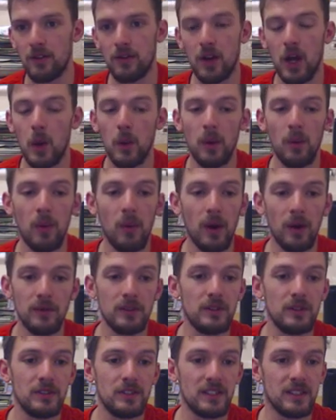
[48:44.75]
right, we won't
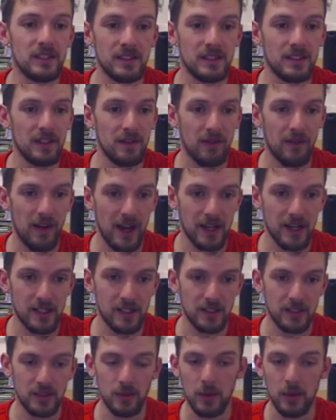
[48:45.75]
use existing factions,